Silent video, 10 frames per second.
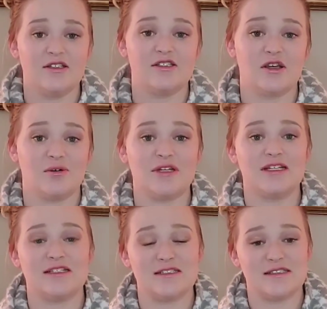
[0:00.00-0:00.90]
So it
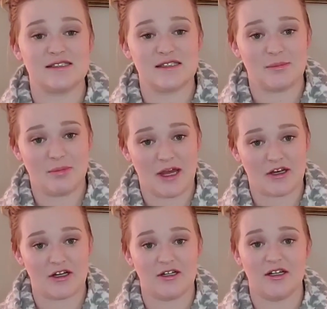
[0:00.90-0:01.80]
is
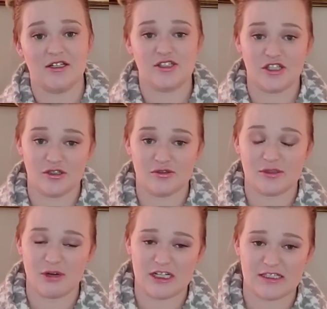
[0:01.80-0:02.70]
better to use
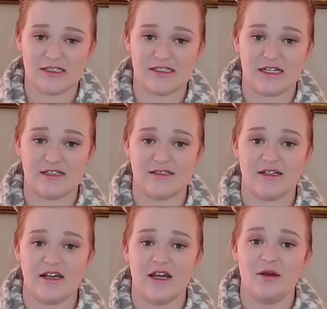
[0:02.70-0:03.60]
a pregnancy test.
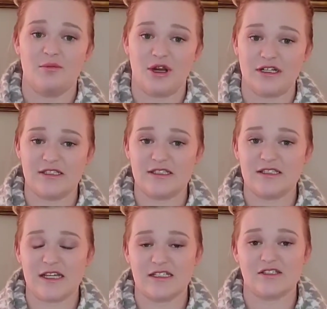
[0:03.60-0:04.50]
Pregnancy
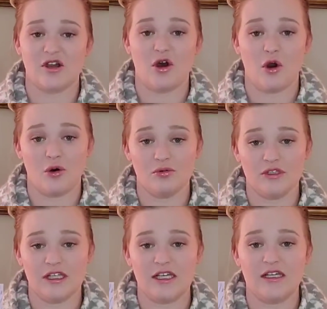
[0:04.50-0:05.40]
tests
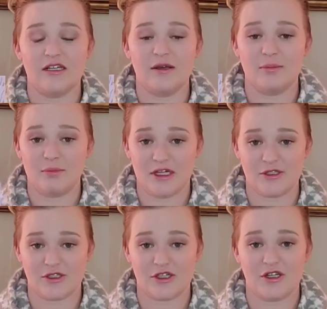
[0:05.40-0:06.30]
only
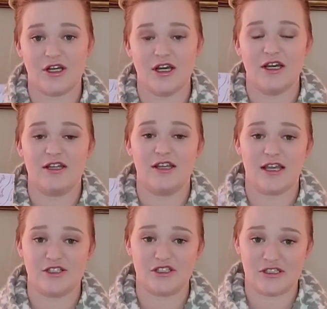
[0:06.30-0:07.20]
measure the
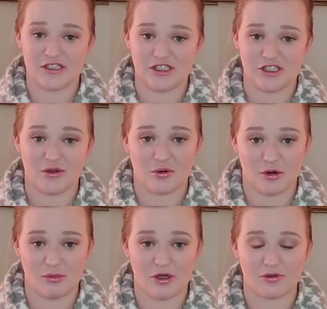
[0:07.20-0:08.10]
HCG
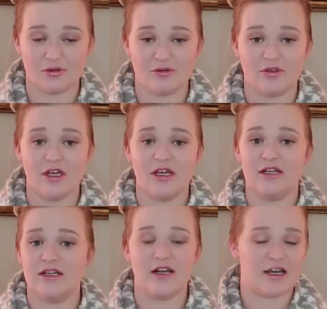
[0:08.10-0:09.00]
hormone,
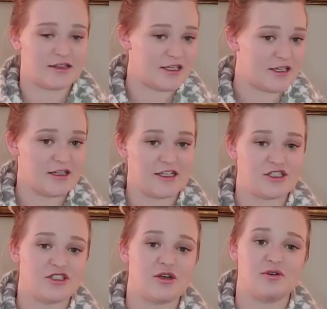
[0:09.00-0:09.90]
not the
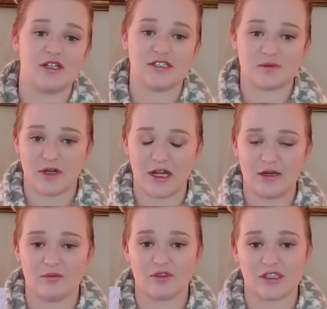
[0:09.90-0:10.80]
LH. So this
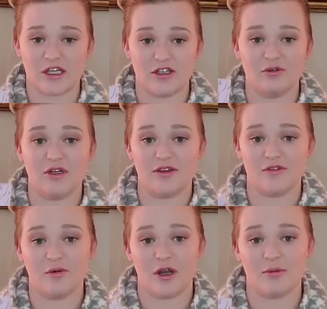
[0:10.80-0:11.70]
one will tell you
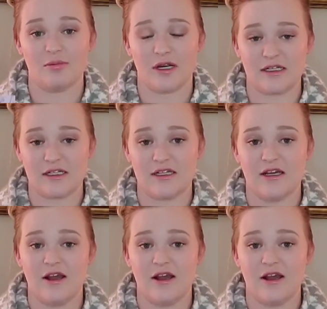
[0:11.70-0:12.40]
if you are pregnant.